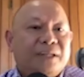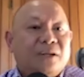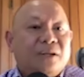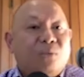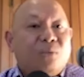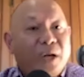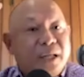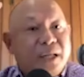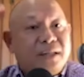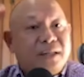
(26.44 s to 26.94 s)

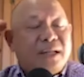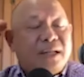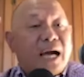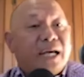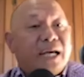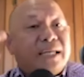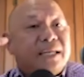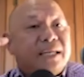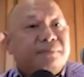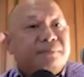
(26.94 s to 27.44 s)
way that
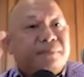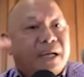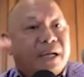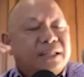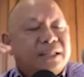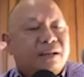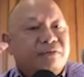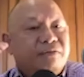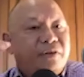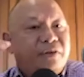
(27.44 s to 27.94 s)
I keep
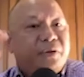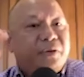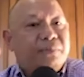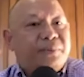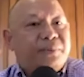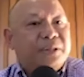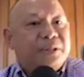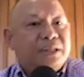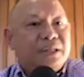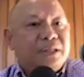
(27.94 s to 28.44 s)
myself very
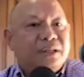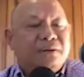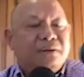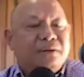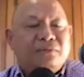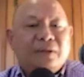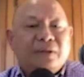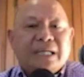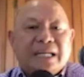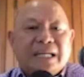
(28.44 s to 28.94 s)

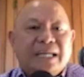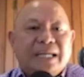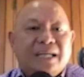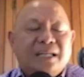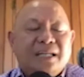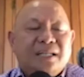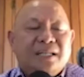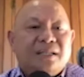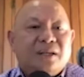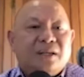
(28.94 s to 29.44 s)
positive
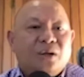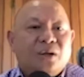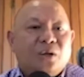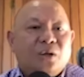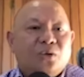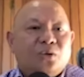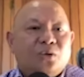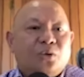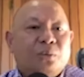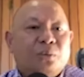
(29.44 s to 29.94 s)
is
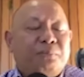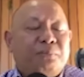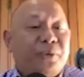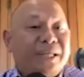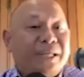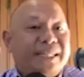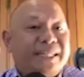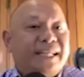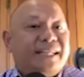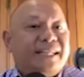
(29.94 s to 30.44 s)
to
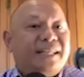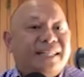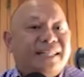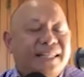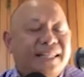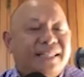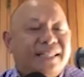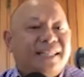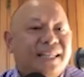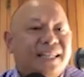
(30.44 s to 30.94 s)
pretend that
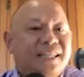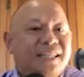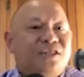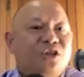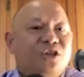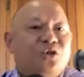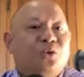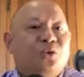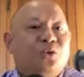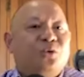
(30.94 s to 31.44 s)
this is the
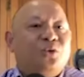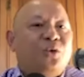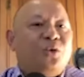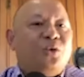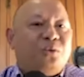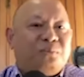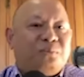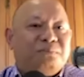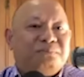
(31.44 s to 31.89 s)
new norm,